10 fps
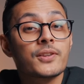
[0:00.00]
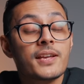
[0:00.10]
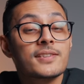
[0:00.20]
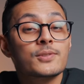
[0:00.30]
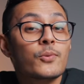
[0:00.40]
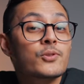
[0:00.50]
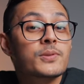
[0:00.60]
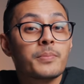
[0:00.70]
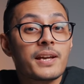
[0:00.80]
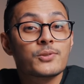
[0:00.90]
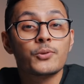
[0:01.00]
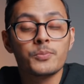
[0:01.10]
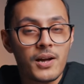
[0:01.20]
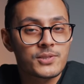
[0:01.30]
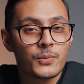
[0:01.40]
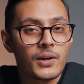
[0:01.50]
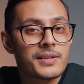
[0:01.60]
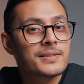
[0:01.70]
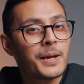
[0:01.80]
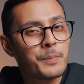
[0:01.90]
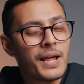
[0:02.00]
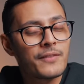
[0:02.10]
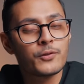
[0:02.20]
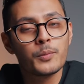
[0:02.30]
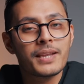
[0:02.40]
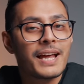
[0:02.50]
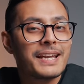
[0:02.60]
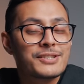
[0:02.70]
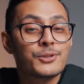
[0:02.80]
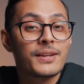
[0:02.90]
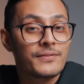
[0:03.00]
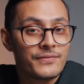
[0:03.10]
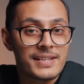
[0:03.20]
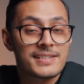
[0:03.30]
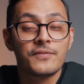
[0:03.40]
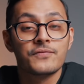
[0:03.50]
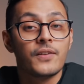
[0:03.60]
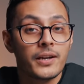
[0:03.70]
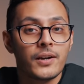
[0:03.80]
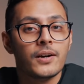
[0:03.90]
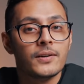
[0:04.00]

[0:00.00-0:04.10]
there's this awesome place called Masterworks, a platform that lets you invest in fine art.